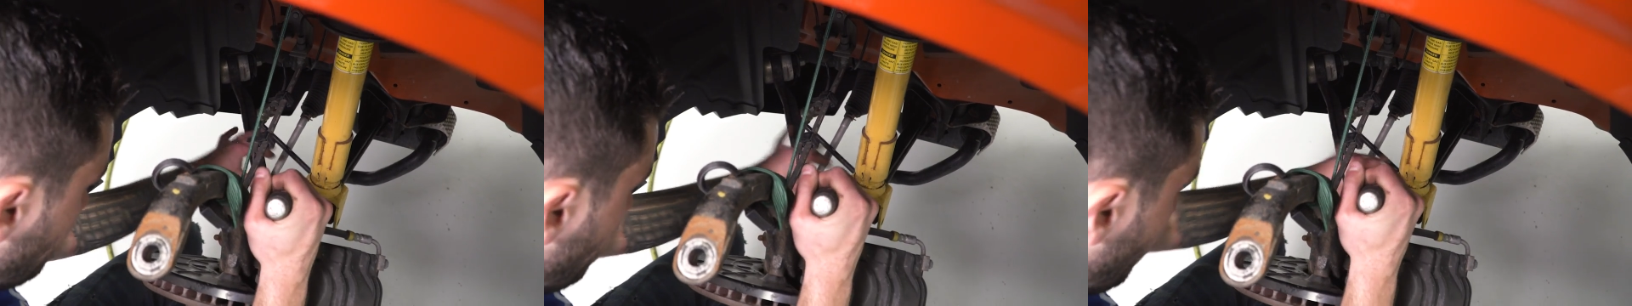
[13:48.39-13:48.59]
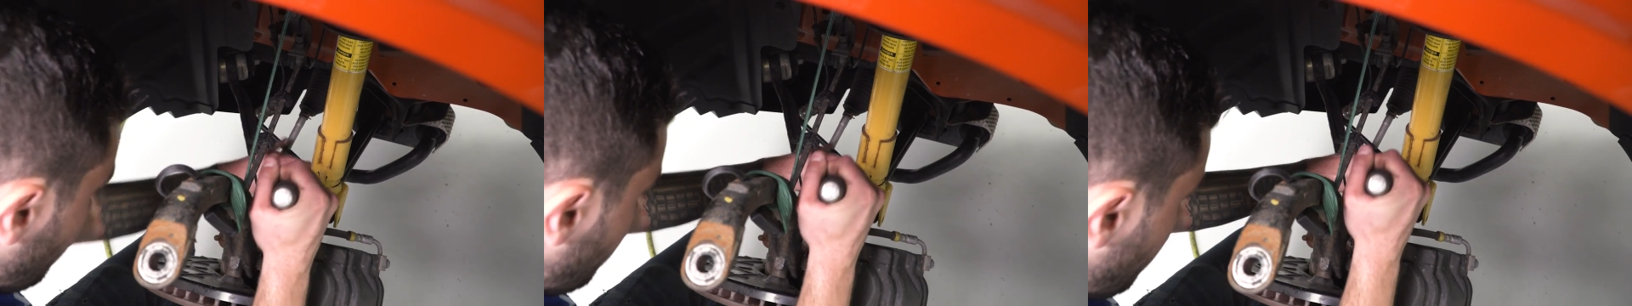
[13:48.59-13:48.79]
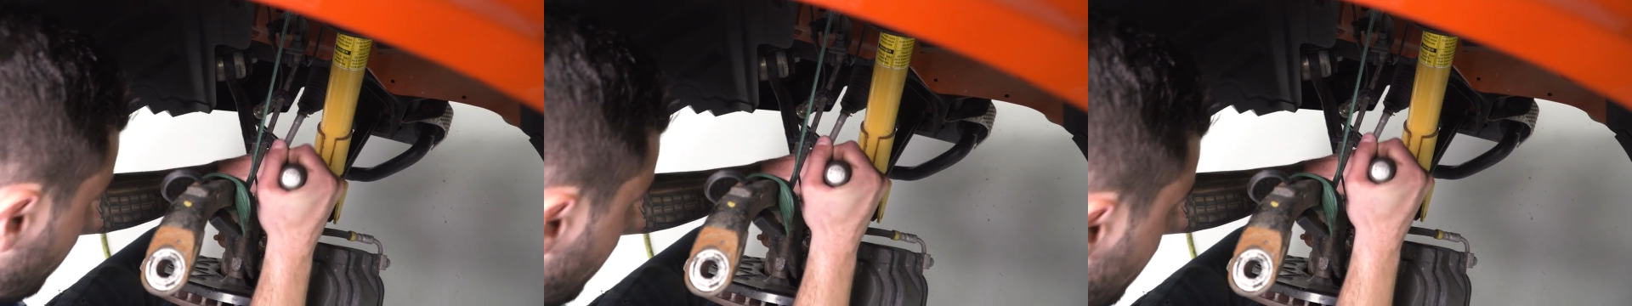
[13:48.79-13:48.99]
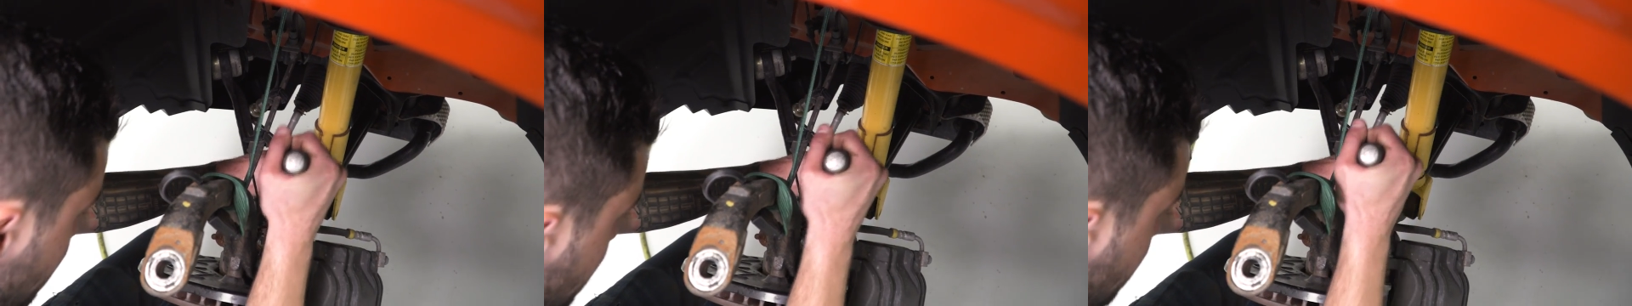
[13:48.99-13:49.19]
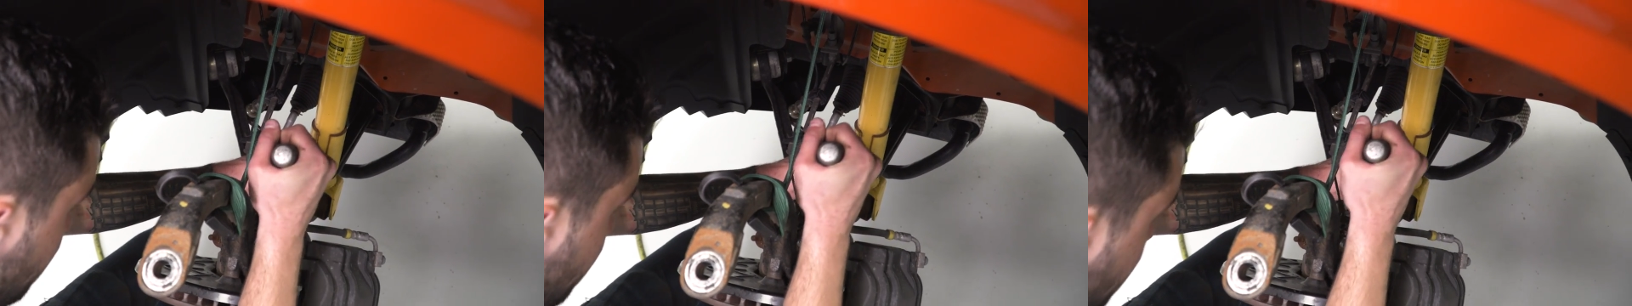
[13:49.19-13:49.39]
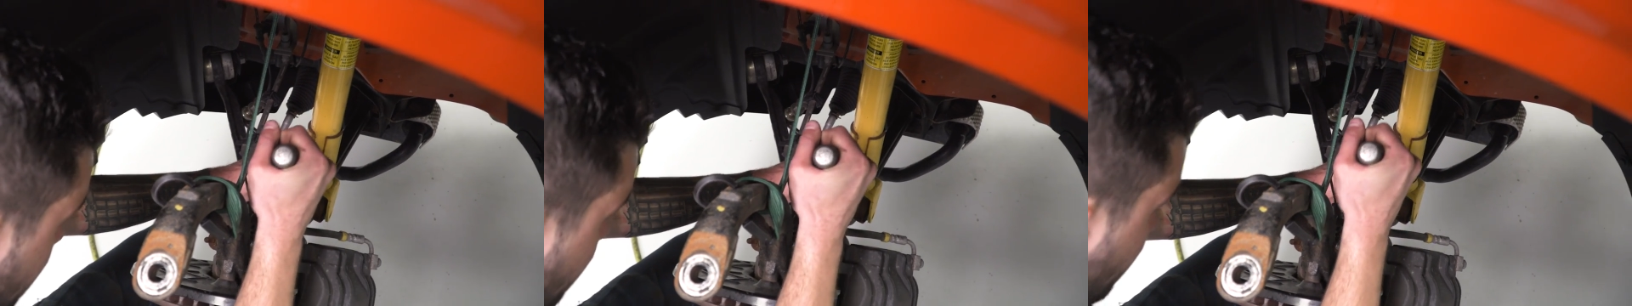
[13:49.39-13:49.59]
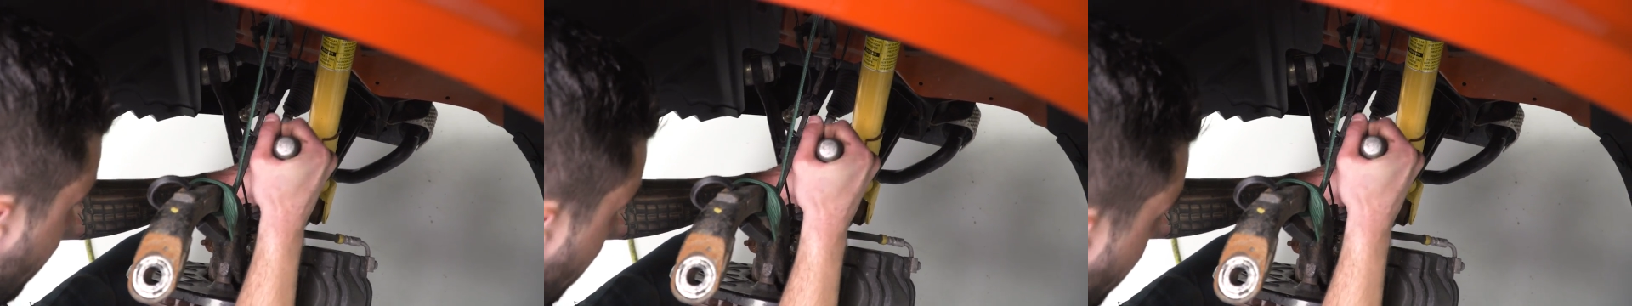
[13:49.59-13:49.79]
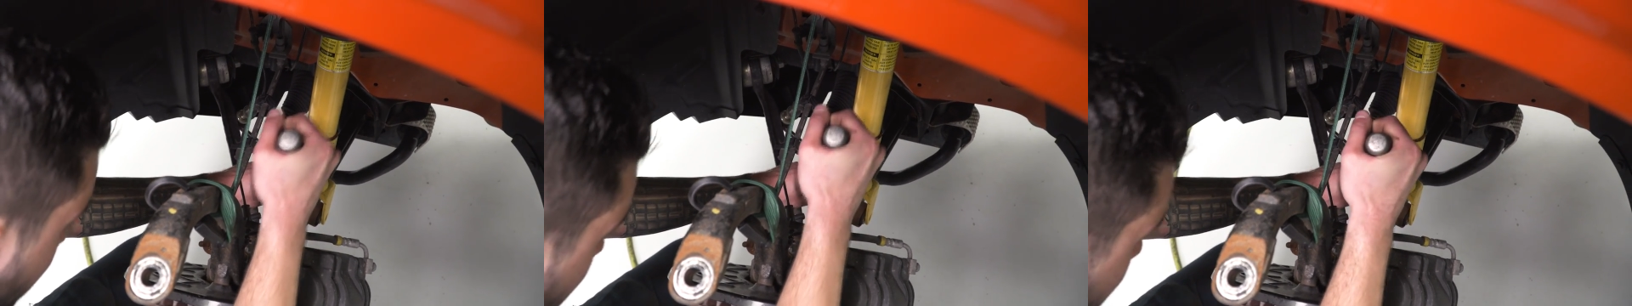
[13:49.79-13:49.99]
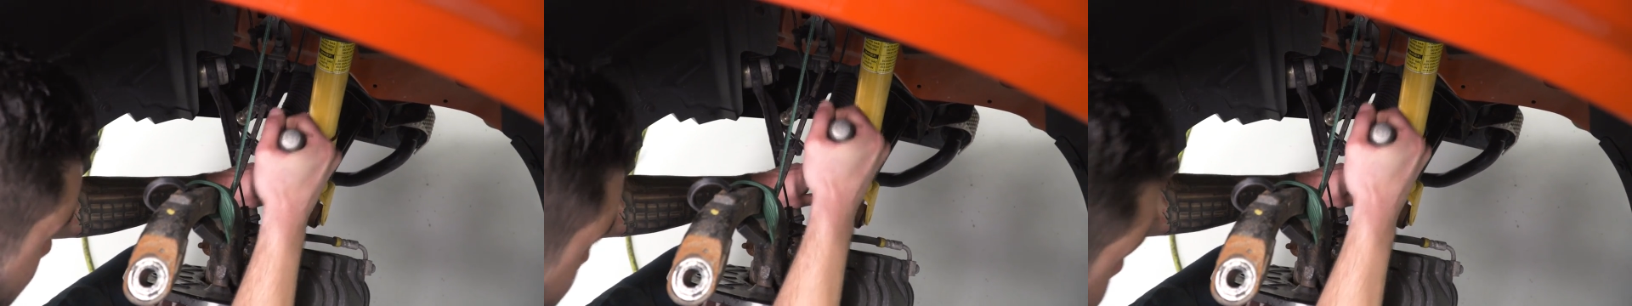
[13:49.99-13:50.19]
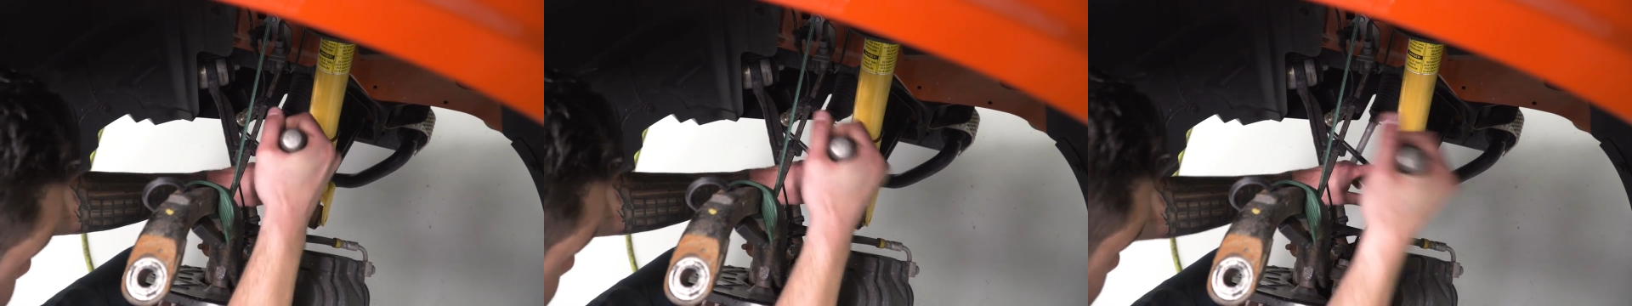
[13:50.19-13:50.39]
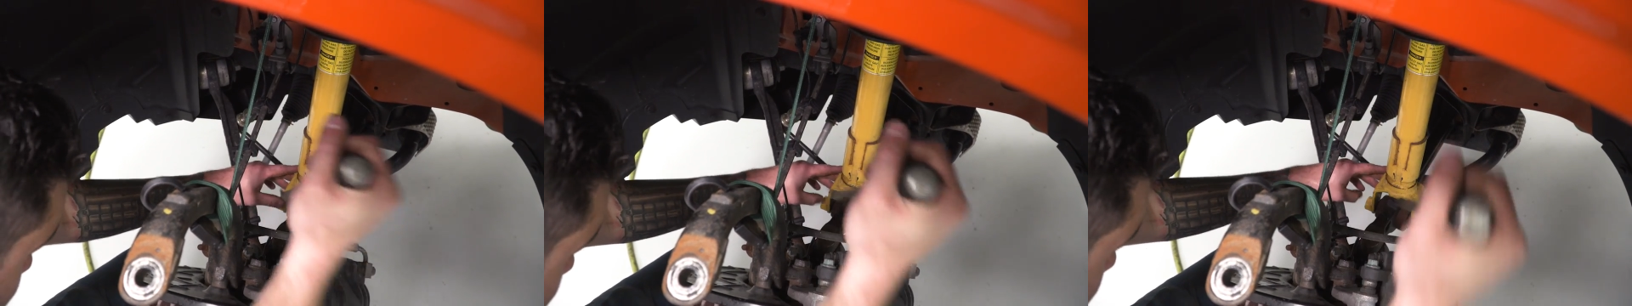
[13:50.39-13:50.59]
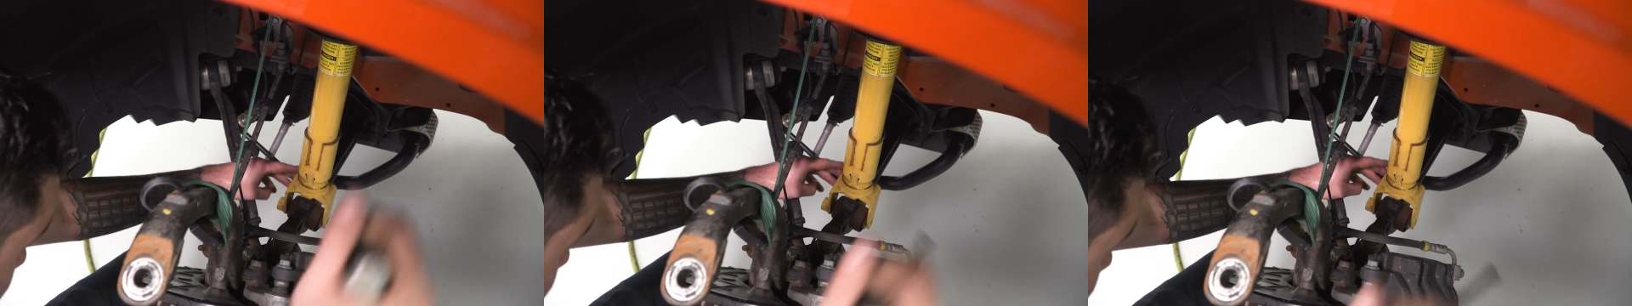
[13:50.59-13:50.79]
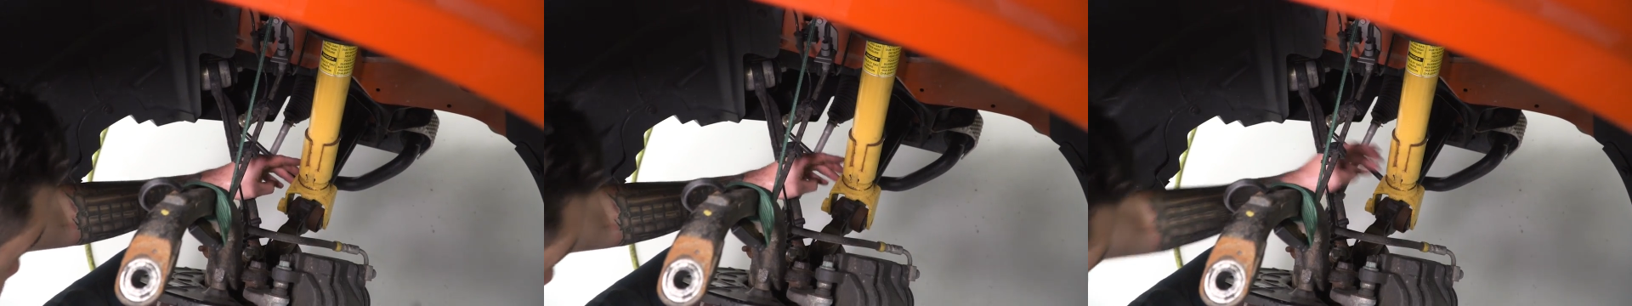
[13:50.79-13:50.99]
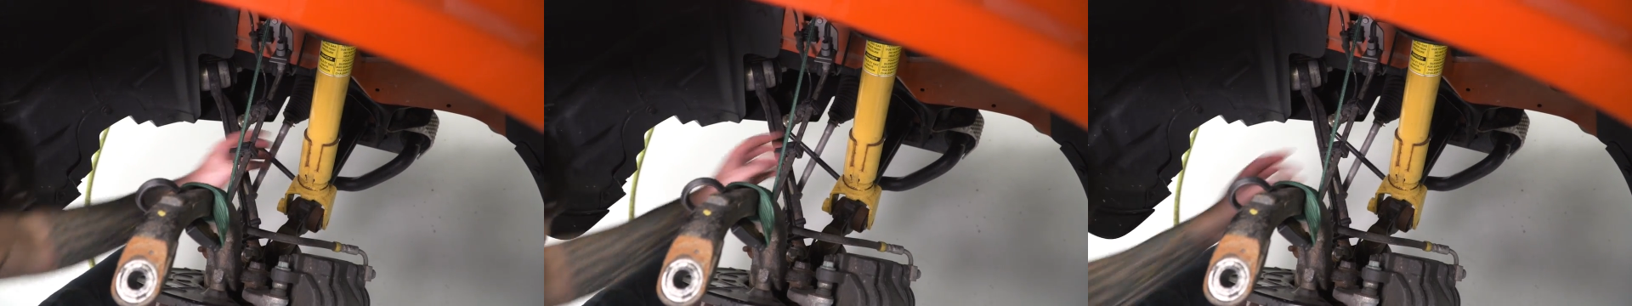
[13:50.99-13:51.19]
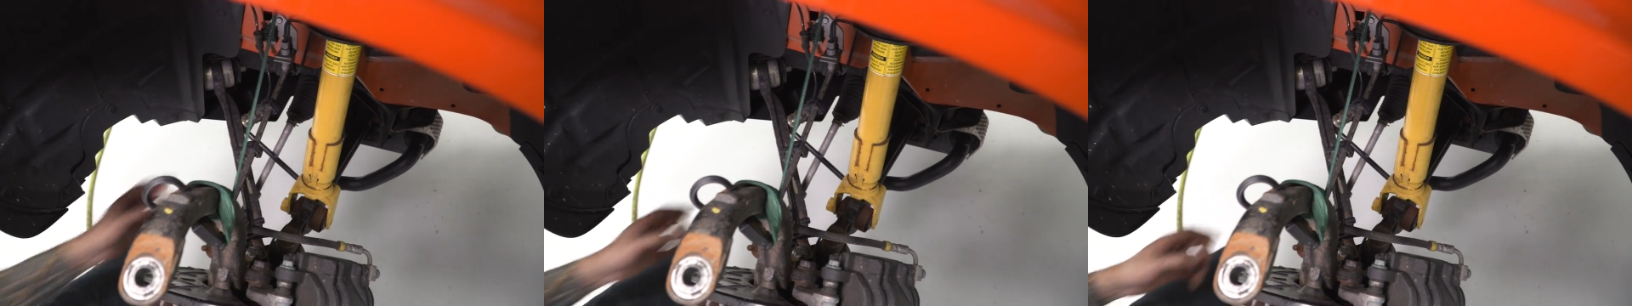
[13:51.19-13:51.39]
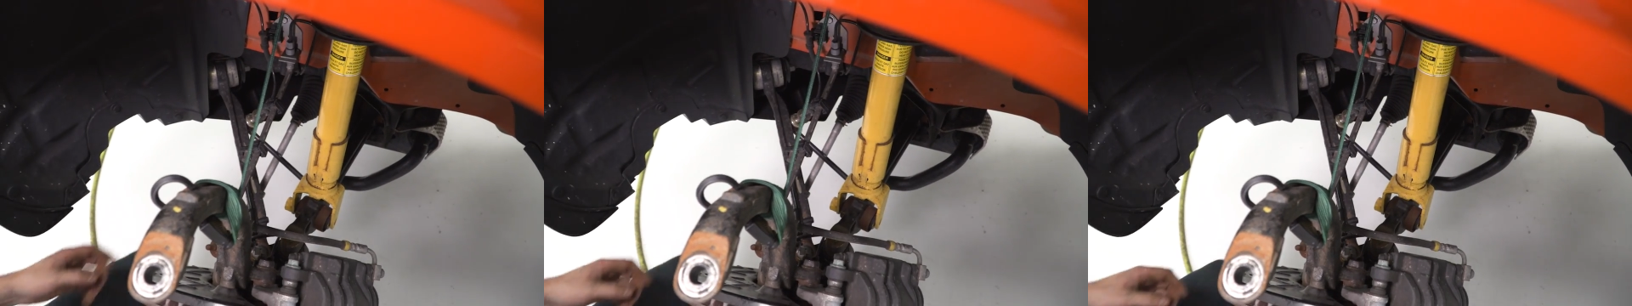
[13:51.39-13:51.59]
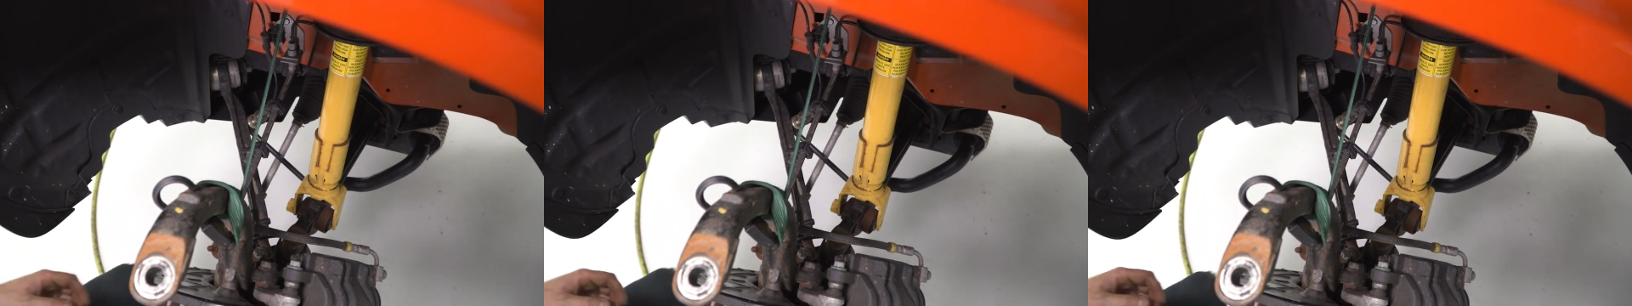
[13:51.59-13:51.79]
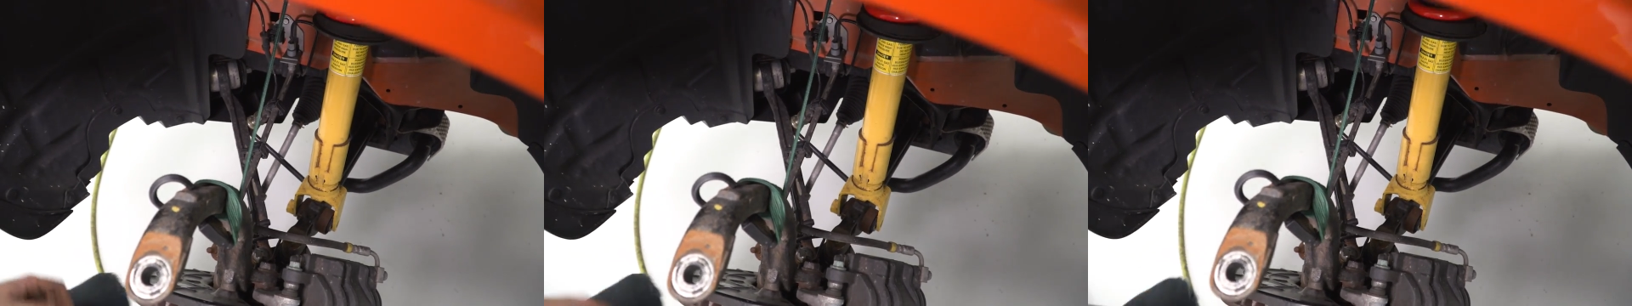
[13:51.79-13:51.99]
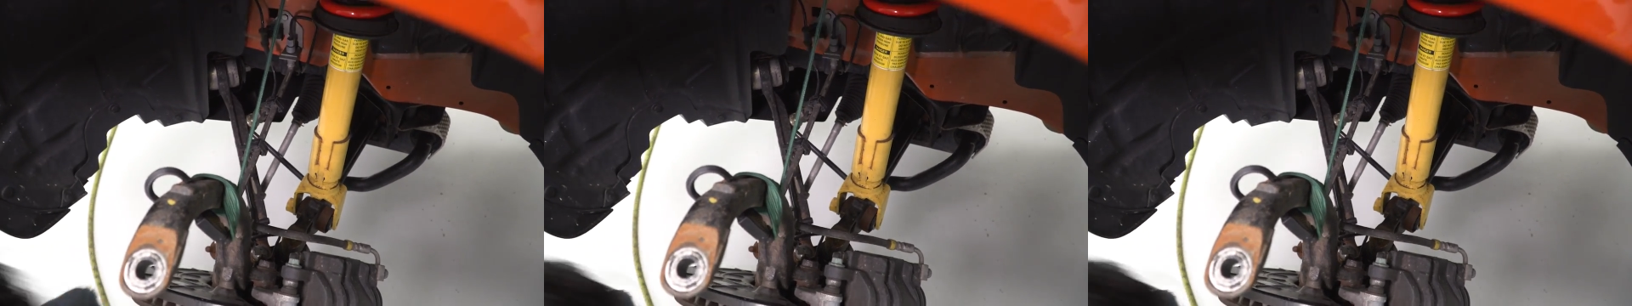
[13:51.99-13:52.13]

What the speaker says: [unreadable: no face in view]